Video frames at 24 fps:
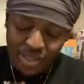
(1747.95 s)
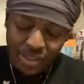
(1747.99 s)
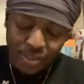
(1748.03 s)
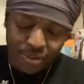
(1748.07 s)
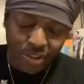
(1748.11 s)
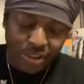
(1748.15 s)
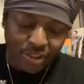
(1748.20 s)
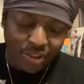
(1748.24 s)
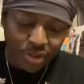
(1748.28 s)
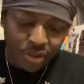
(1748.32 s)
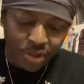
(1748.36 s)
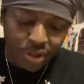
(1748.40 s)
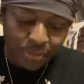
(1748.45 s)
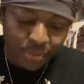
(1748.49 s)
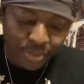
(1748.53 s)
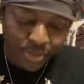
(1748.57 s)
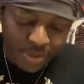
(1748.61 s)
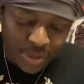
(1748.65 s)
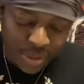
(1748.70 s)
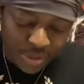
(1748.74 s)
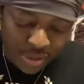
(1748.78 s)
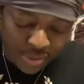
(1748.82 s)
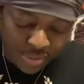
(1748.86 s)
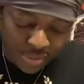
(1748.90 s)
So that's the only
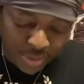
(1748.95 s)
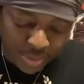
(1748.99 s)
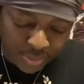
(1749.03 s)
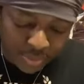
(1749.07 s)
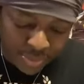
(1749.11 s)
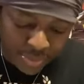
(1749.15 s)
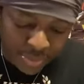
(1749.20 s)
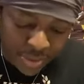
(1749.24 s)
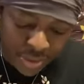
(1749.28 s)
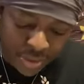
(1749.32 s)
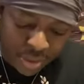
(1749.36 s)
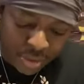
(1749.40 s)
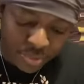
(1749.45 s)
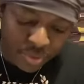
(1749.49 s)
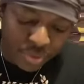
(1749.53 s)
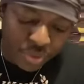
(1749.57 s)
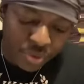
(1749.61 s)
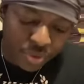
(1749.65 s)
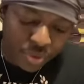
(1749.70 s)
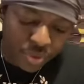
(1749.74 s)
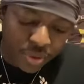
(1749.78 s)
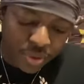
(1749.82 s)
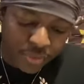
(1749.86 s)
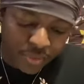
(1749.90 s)
pre. I just wanted to bring that out
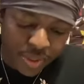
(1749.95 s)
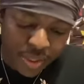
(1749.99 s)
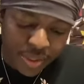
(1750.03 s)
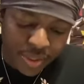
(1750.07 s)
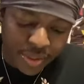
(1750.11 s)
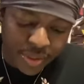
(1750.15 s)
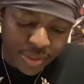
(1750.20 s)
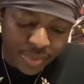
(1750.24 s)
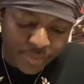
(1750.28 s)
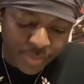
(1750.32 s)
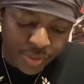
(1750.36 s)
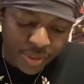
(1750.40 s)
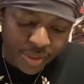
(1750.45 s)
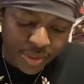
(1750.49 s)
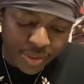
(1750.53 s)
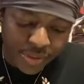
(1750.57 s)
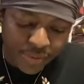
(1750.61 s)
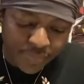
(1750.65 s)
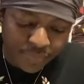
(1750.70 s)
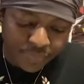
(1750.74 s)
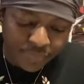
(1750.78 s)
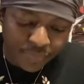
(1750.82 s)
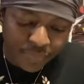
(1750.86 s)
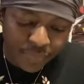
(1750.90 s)
real quick, right? And it
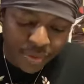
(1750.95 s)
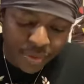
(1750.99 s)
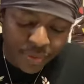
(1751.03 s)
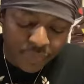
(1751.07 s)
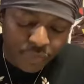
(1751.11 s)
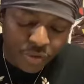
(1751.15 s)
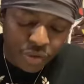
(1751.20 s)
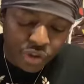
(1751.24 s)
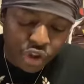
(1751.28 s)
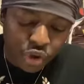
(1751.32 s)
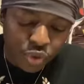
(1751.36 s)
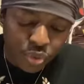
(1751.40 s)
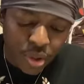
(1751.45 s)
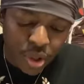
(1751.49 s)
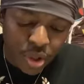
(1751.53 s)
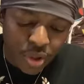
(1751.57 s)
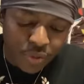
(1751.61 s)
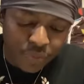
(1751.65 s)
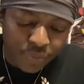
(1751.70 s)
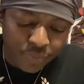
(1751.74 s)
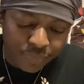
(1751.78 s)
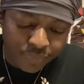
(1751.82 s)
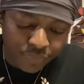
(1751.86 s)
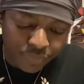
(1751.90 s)
reads, Verse
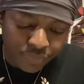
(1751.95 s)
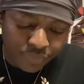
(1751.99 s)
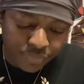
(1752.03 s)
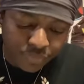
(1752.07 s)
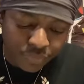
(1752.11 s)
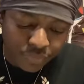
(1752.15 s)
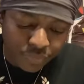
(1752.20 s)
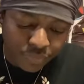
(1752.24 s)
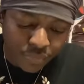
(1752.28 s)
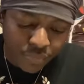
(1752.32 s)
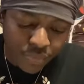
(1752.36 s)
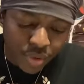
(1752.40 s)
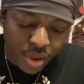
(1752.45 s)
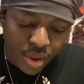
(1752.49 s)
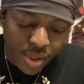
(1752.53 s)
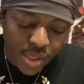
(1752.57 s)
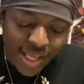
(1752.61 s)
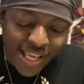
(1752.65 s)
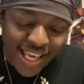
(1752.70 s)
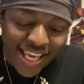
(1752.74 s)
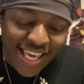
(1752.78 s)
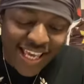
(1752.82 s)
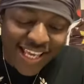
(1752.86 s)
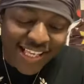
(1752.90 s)
12.
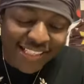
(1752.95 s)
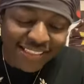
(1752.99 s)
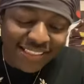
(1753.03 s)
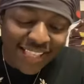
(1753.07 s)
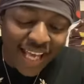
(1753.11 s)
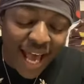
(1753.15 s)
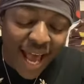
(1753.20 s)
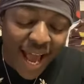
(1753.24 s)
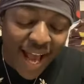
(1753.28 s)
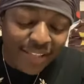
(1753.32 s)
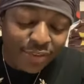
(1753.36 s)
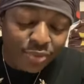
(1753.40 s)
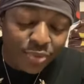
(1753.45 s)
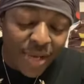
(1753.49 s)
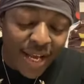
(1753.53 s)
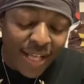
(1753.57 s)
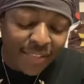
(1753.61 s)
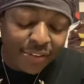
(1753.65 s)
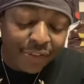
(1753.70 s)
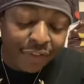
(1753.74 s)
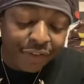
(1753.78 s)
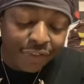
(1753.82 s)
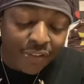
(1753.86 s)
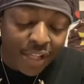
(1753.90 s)
And his eyes were
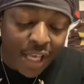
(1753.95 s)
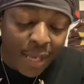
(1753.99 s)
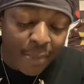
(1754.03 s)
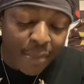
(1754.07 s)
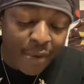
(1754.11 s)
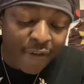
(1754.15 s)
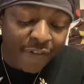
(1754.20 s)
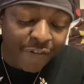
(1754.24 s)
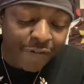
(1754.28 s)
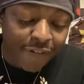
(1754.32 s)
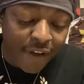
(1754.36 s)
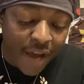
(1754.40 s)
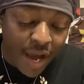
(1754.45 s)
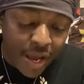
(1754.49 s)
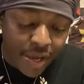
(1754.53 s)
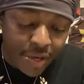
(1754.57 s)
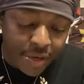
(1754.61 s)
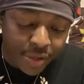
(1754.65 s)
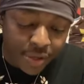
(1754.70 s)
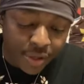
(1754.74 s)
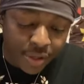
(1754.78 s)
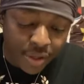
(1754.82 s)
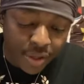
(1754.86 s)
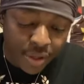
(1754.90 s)
as a flame of
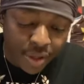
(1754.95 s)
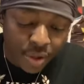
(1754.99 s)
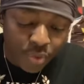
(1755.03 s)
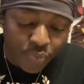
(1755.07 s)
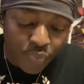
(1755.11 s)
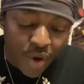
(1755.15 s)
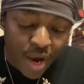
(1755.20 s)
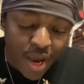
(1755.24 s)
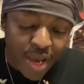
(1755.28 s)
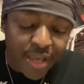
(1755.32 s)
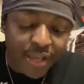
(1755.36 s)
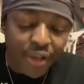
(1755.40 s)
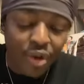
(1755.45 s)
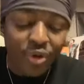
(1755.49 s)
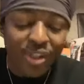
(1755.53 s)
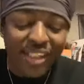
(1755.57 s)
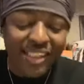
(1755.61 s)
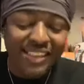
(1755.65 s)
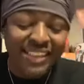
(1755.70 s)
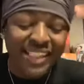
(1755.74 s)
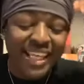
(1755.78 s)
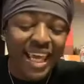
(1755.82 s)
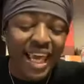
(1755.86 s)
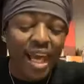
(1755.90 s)
fire, right? And on
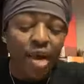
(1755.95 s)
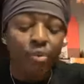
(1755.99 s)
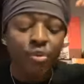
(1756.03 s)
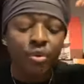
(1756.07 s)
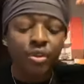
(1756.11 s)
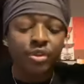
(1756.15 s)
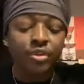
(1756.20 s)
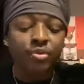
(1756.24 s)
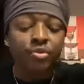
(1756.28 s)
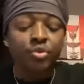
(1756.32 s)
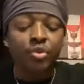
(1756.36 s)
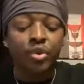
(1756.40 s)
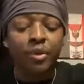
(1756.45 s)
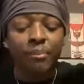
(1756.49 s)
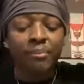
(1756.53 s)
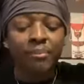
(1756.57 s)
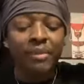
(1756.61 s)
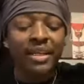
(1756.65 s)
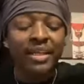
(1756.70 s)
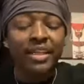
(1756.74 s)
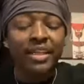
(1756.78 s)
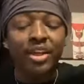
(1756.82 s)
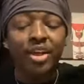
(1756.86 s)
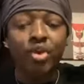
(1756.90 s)
his head were, were
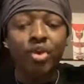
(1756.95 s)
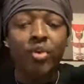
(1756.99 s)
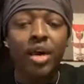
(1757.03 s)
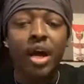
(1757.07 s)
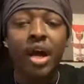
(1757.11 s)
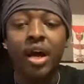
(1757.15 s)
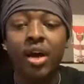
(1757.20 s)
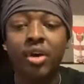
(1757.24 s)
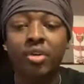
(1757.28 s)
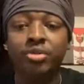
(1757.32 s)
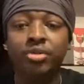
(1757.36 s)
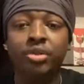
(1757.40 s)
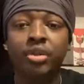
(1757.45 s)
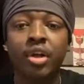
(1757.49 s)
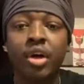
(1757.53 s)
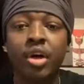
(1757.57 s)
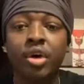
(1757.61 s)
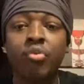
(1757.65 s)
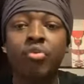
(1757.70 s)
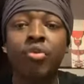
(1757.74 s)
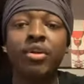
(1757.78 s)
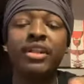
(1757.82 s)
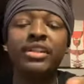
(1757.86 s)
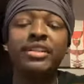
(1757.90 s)
many crowns.
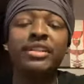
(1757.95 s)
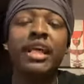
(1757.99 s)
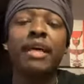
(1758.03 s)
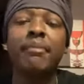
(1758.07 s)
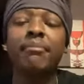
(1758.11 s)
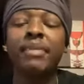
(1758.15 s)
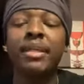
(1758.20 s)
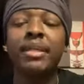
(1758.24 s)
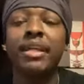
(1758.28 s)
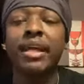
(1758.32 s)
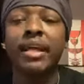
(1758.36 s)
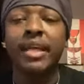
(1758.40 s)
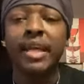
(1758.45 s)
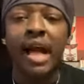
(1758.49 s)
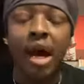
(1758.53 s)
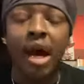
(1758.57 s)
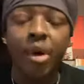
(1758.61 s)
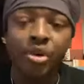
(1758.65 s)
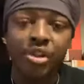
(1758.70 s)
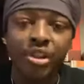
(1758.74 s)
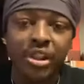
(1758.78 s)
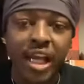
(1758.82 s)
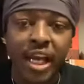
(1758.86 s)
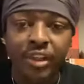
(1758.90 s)
What does that mean that
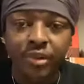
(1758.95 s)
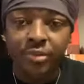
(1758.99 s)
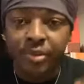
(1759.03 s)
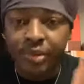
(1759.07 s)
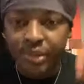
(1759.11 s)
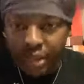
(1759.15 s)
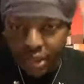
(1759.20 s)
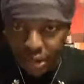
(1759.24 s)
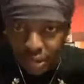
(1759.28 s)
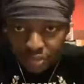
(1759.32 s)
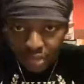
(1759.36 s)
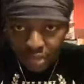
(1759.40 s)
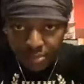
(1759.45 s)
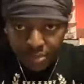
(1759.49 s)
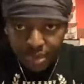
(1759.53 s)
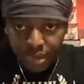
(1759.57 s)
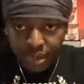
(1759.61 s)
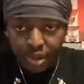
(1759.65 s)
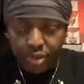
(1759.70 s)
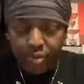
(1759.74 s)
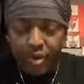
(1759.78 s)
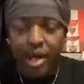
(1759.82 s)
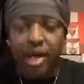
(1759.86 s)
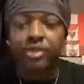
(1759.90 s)
Yahweh is returning with
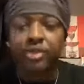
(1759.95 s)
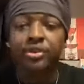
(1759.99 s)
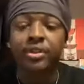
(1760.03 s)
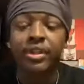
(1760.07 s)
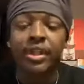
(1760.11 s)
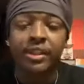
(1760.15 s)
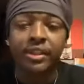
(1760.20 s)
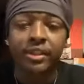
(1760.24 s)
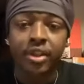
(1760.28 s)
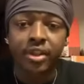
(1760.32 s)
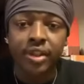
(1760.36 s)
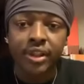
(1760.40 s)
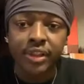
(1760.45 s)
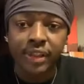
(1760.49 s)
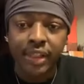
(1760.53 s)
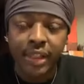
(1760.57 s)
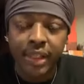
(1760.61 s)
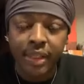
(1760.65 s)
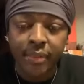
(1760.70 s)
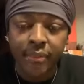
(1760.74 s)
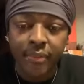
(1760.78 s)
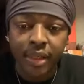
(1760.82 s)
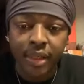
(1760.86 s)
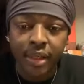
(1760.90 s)
many crowns on his, on his
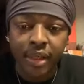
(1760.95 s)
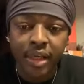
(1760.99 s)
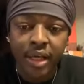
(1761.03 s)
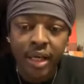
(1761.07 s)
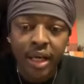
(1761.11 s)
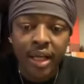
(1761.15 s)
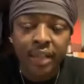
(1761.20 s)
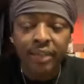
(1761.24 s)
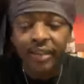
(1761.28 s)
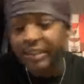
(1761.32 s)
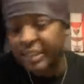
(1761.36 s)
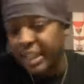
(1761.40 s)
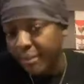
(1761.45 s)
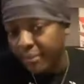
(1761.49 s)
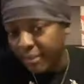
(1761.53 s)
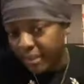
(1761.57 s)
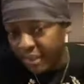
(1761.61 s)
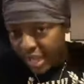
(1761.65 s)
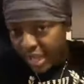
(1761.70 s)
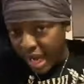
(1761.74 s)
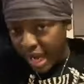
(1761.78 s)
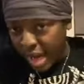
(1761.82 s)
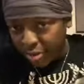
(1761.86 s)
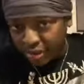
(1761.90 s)
head, man? Does that
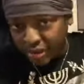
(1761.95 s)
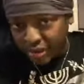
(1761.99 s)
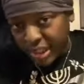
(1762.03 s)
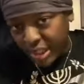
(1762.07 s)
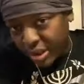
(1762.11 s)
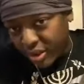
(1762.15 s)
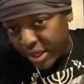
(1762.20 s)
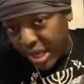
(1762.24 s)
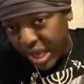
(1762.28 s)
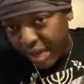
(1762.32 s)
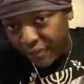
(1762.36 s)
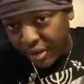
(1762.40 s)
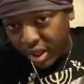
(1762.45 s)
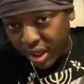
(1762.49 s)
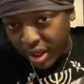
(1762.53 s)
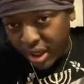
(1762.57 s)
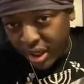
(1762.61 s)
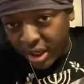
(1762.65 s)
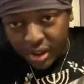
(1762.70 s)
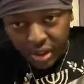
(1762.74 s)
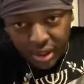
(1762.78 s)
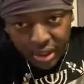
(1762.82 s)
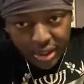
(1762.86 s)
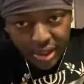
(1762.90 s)
mean Yahawashi going to have
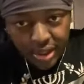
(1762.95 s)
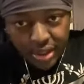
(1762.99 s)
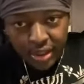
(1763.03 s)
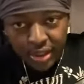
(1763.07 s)
a,